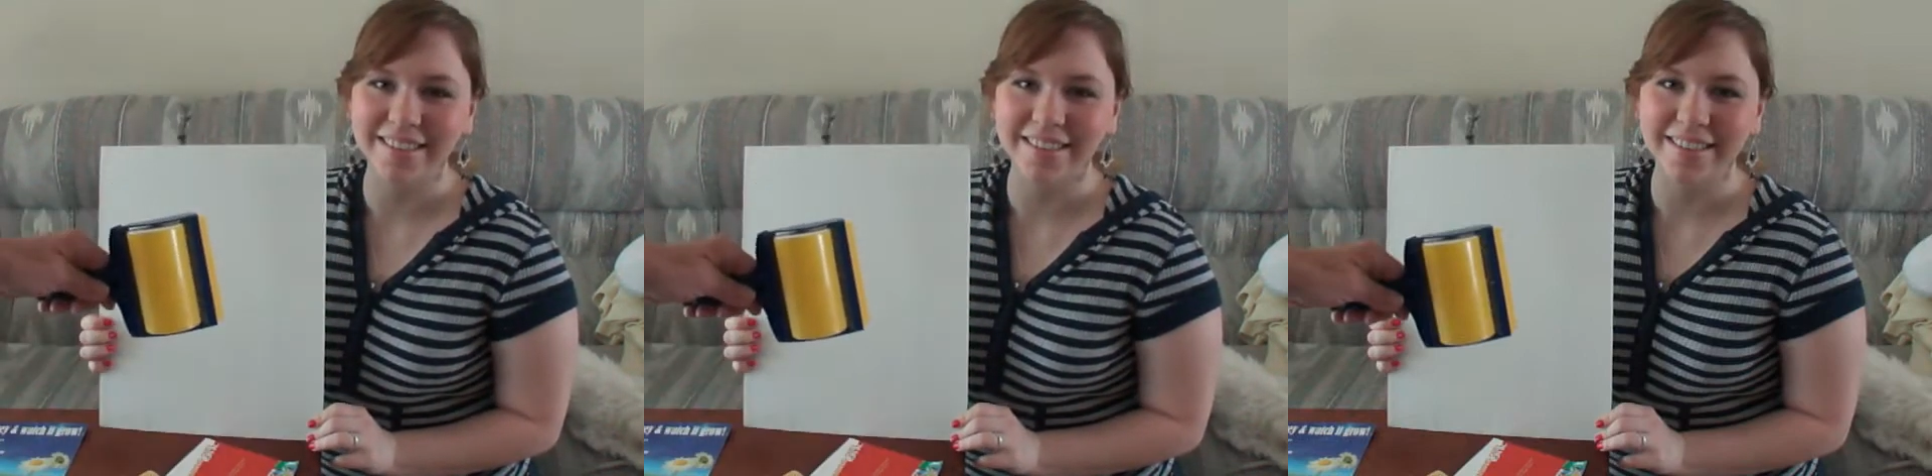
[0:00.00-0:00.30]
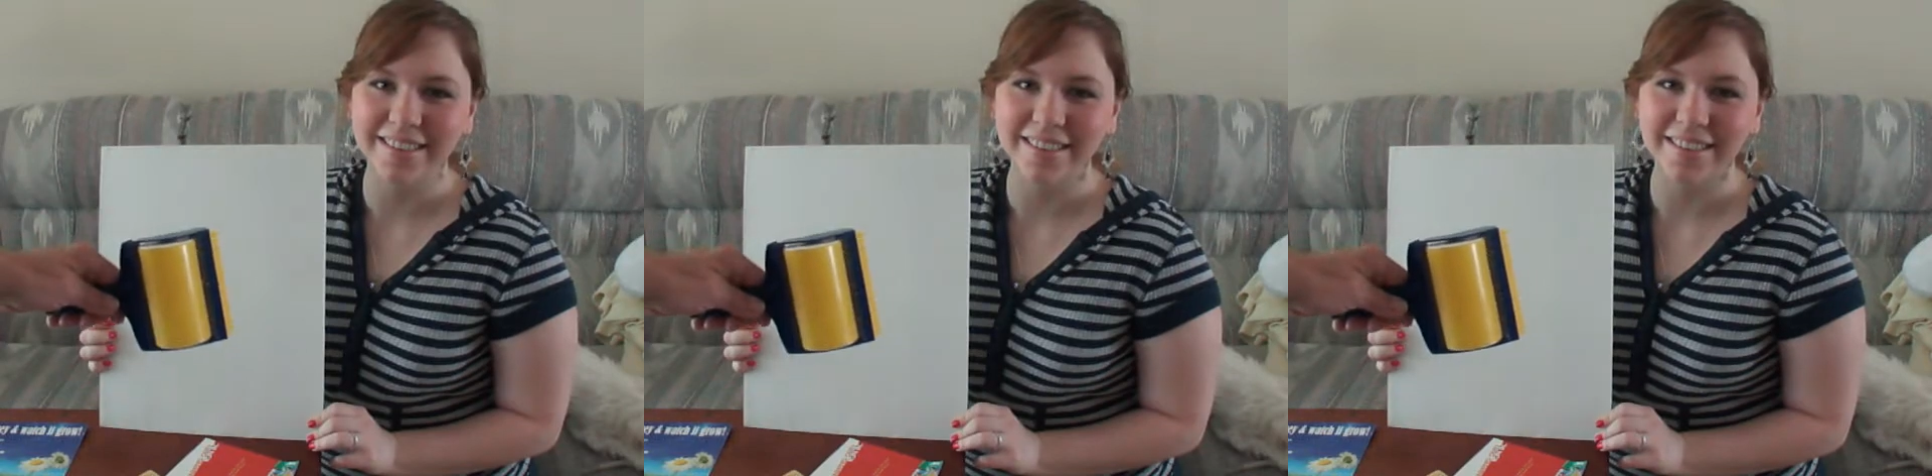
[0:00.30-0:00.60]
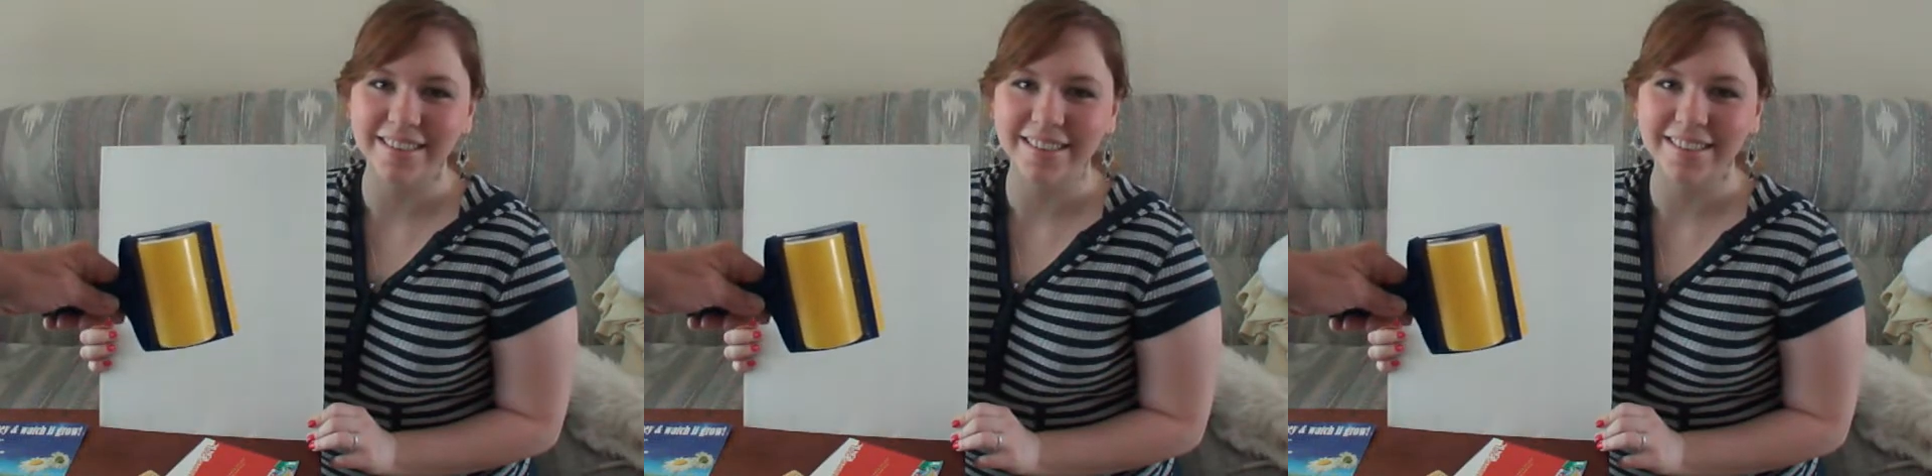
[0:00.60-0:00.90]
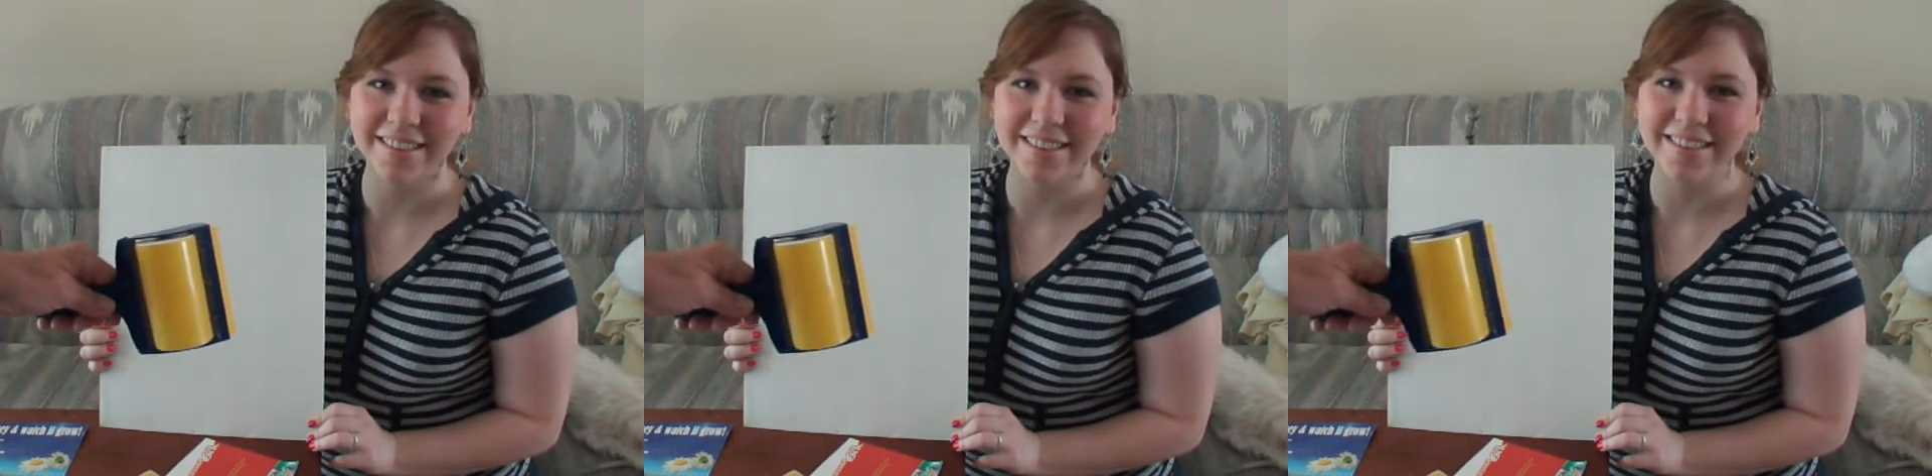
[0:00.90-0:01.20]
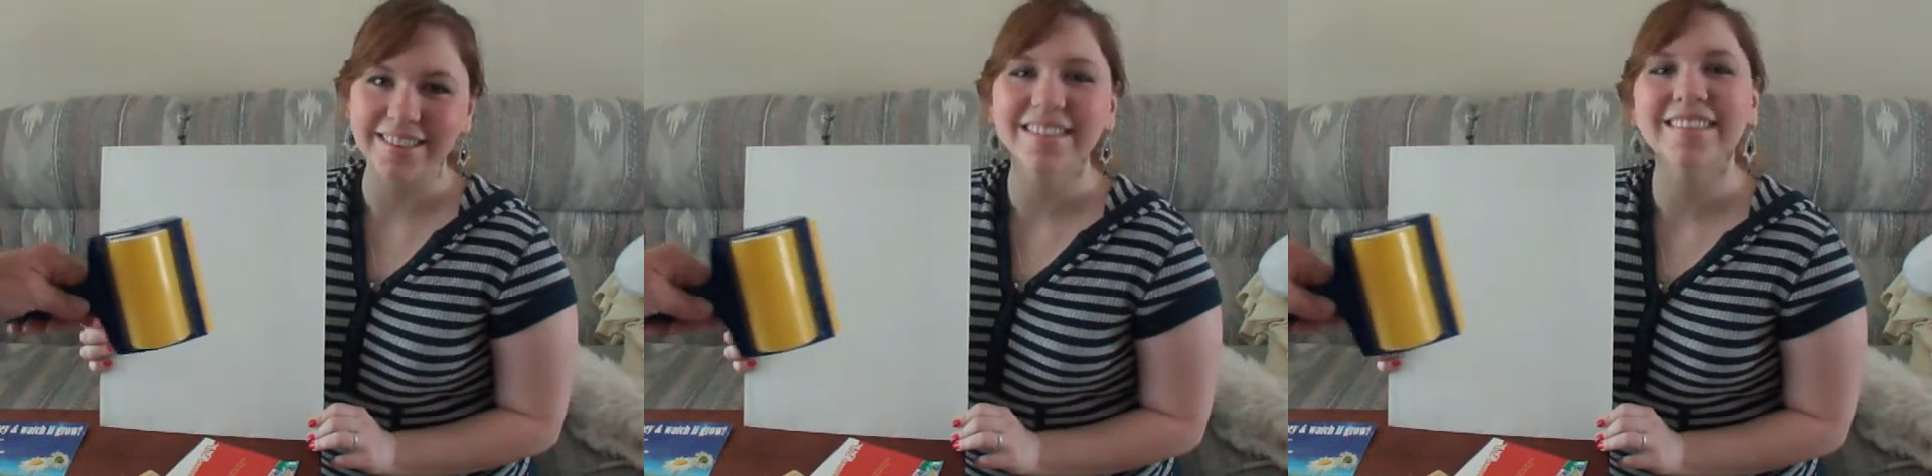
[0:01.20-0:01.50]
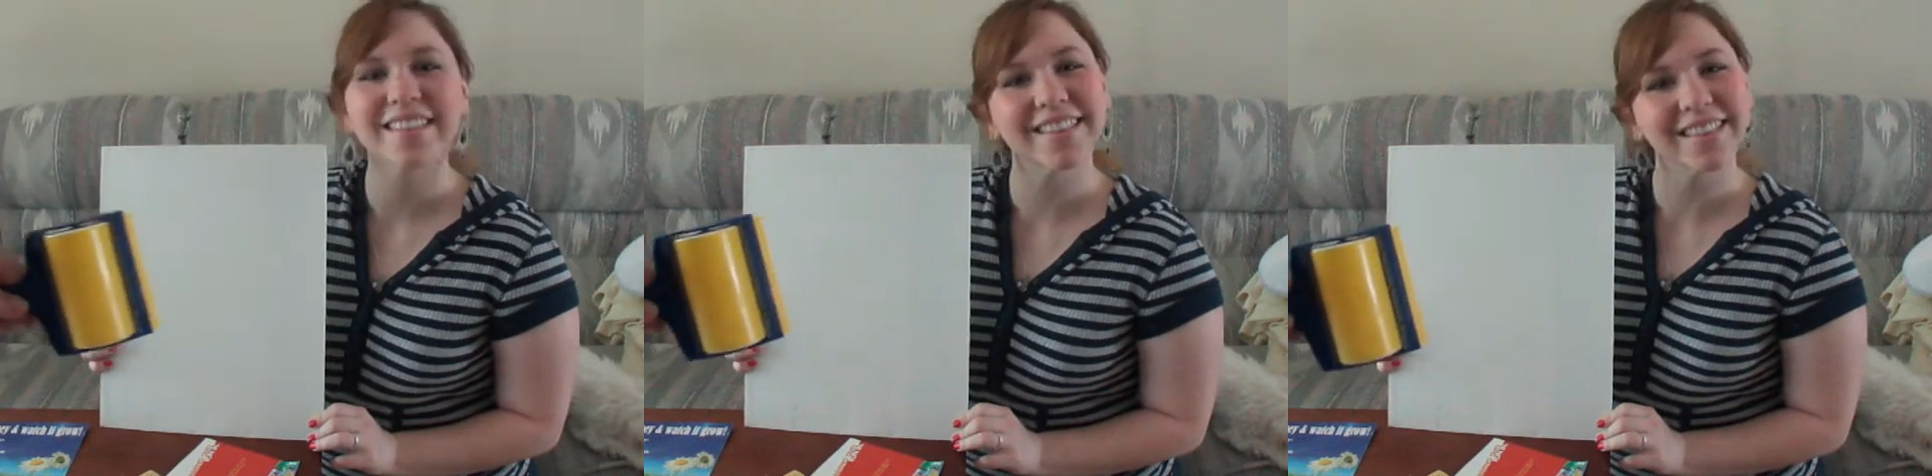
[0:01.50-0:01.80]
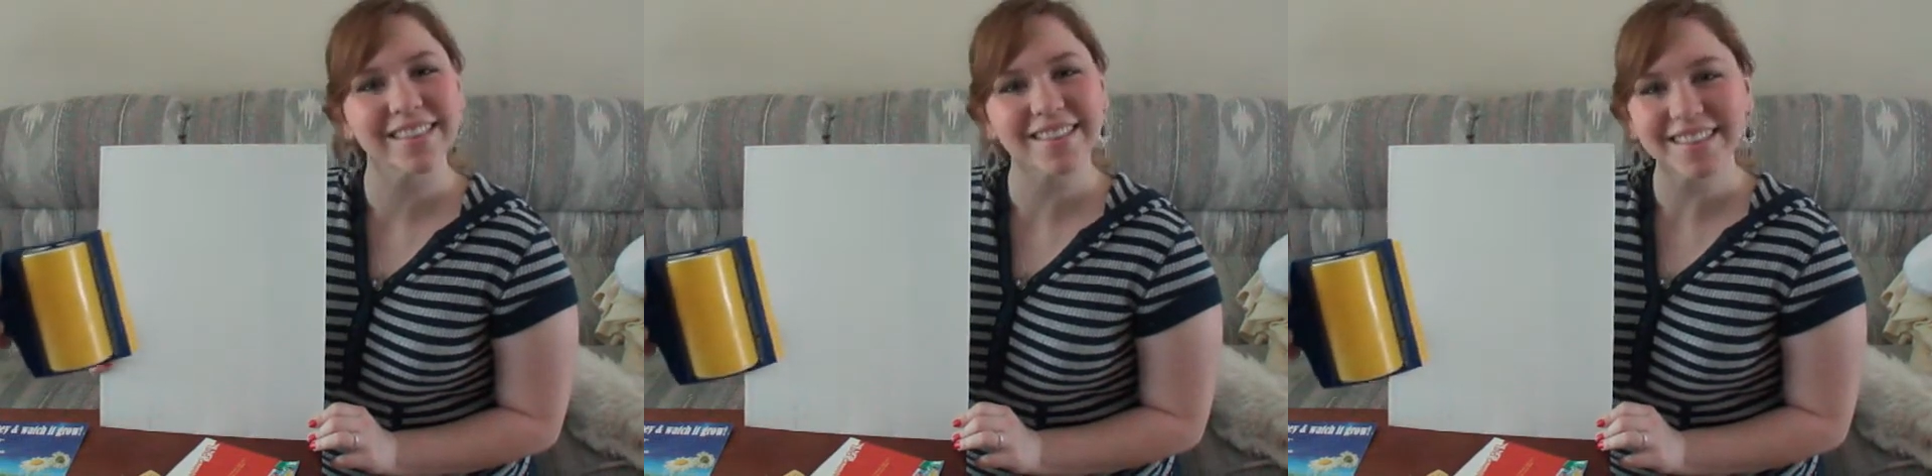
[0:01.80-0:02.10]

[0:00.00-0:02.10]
Thank you very much. Bye.